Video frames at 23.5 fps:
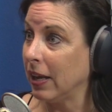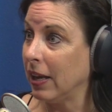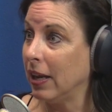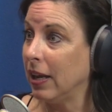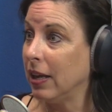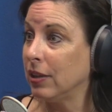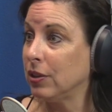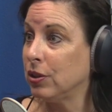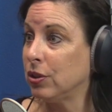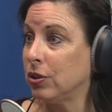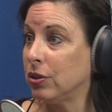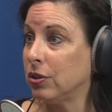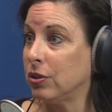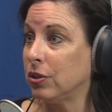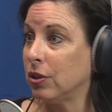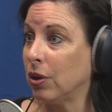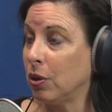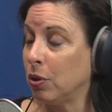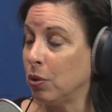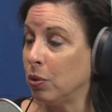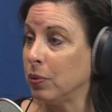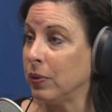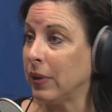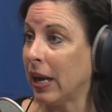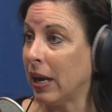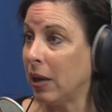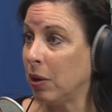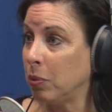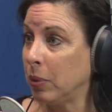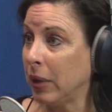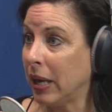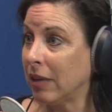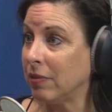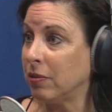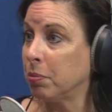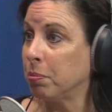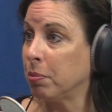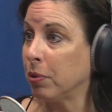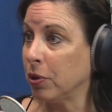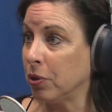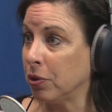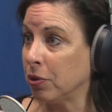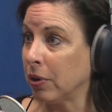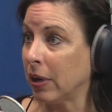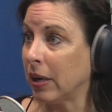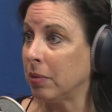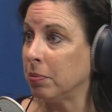So now we have a
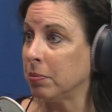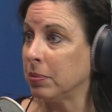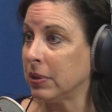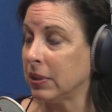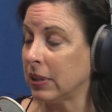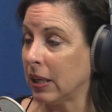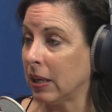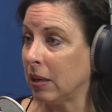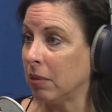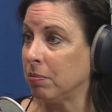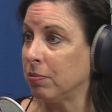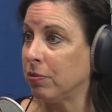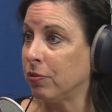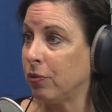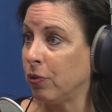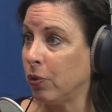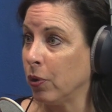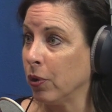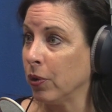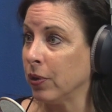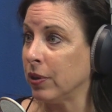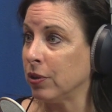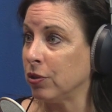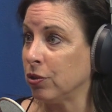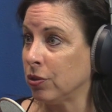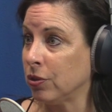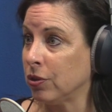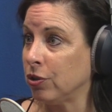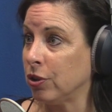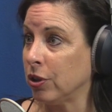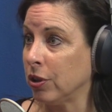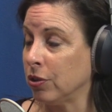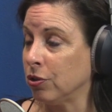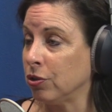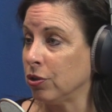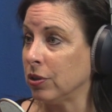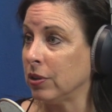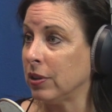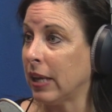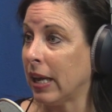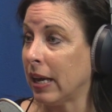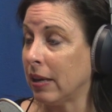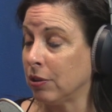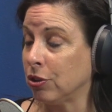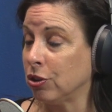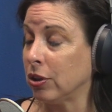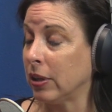program set up for those children
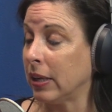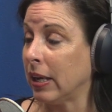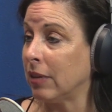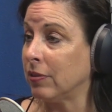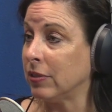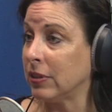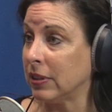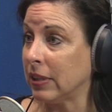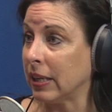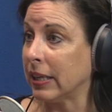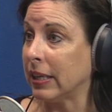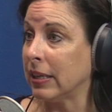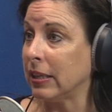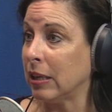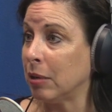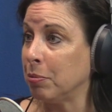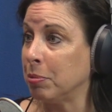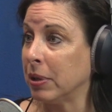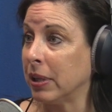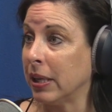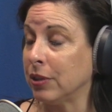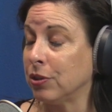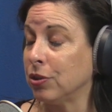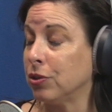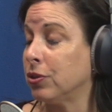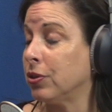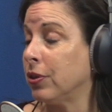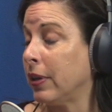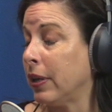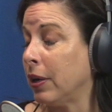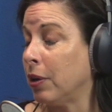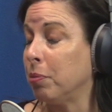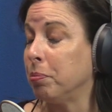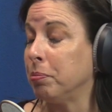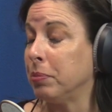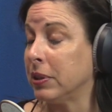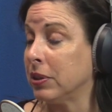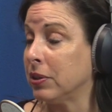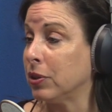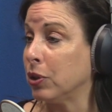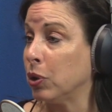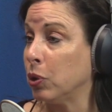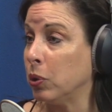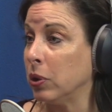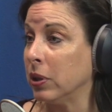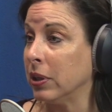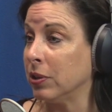to actually have a second nebulizer so they don't miss
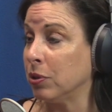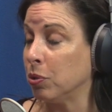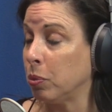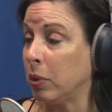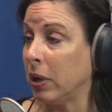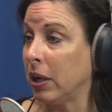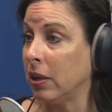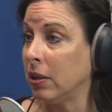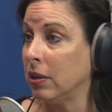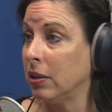school as well.